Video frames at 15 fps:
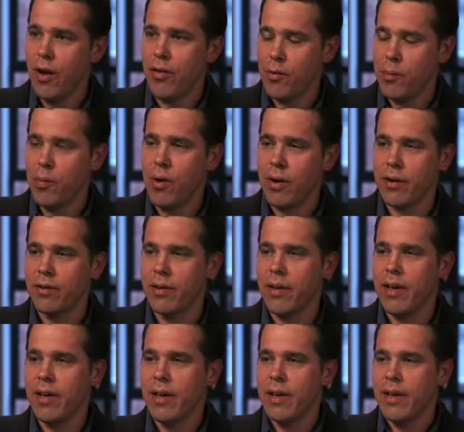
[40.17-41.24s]
other books.
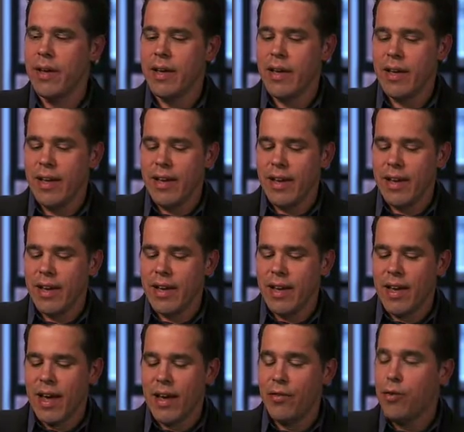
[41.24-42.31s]
Sure.
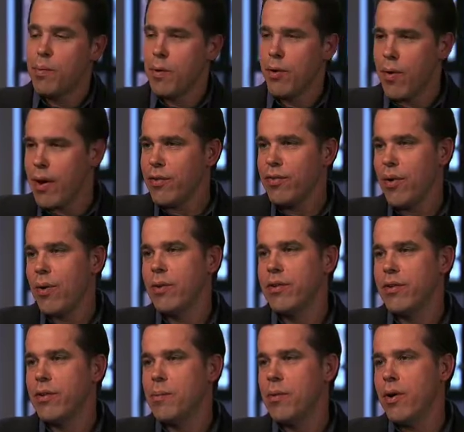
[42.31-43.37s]
As you progress, though,
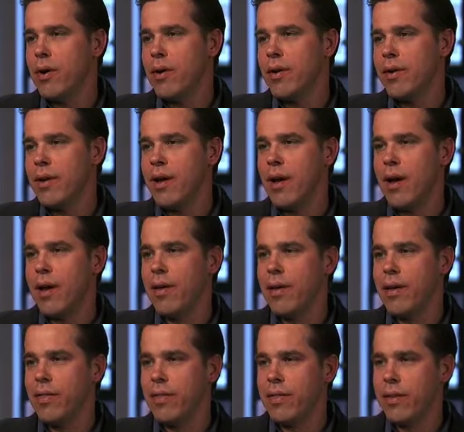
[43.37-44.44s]
into the book, uh,
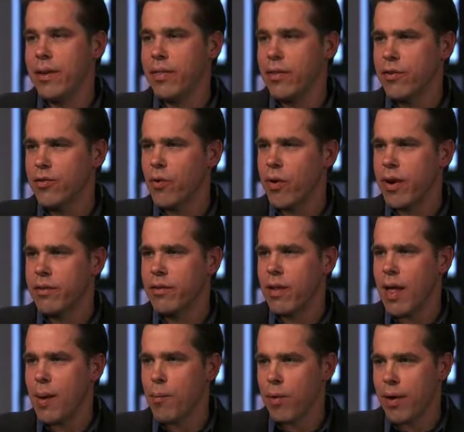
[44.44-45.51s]
the, the, story gets a
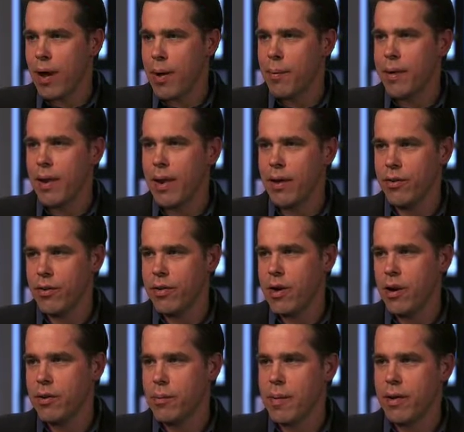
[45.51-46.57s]
lot more complicated. You
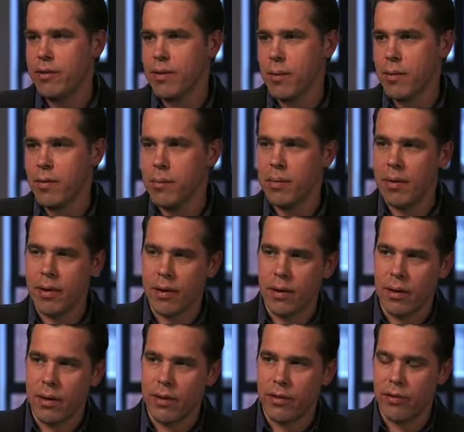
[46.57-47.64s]
talked about some of the
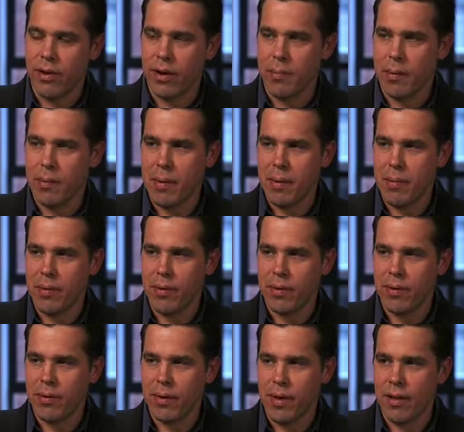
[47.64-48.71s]
political intrigue, but maybe you
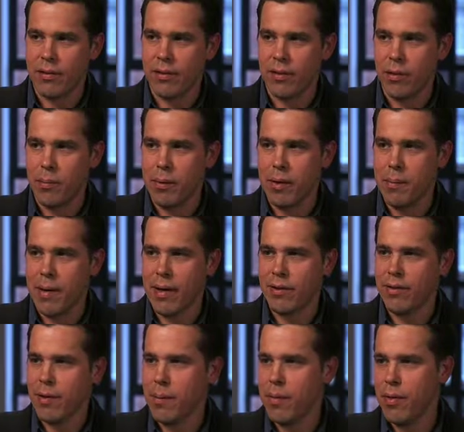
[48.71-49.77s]
can tell us a little bit about
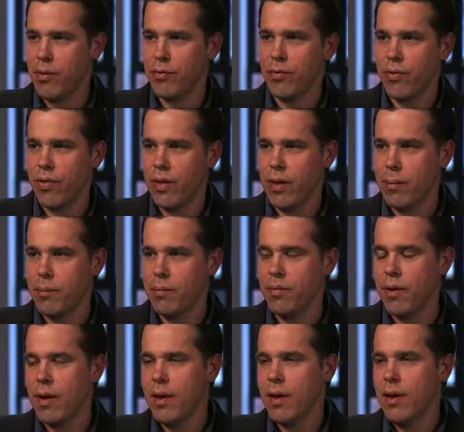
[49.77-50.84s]
some of those
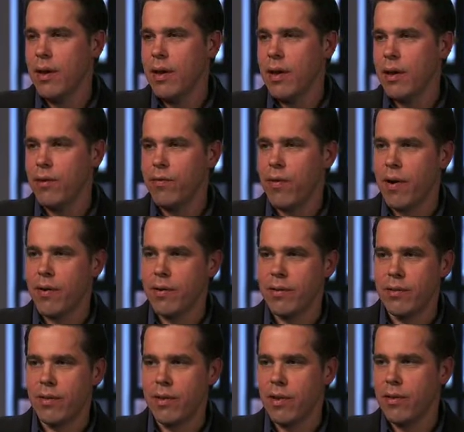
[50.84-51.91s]
themes as far
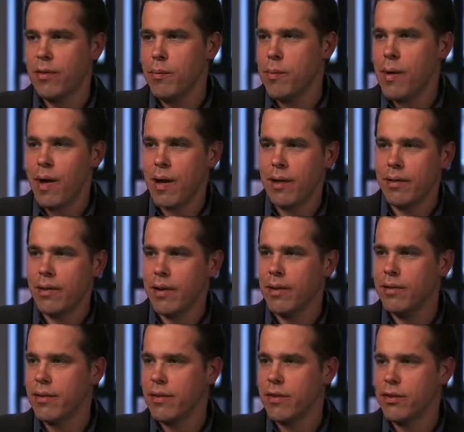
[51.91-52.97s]
as the, the
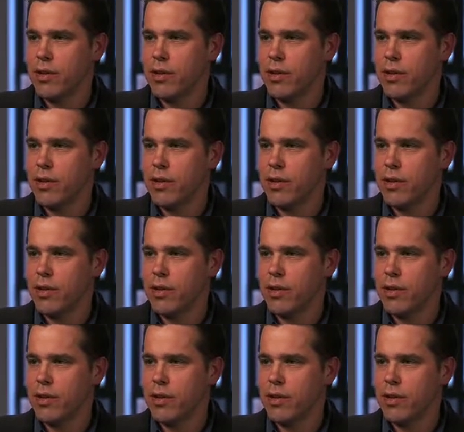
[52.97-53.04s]
politics and the